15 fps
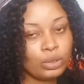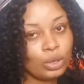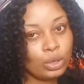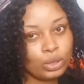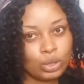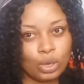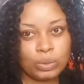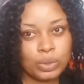
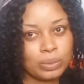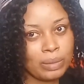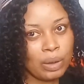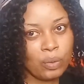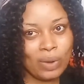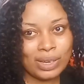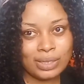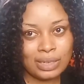don't come to my
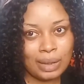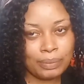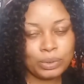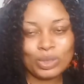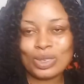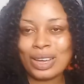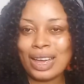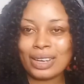
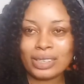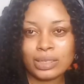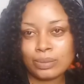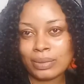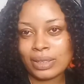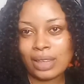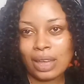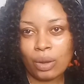WhatsApp to
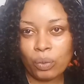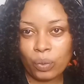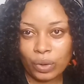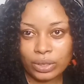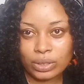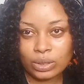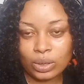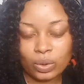ask me that
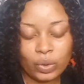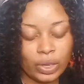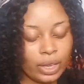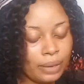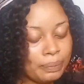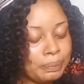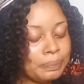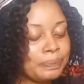question,
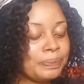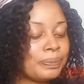okay?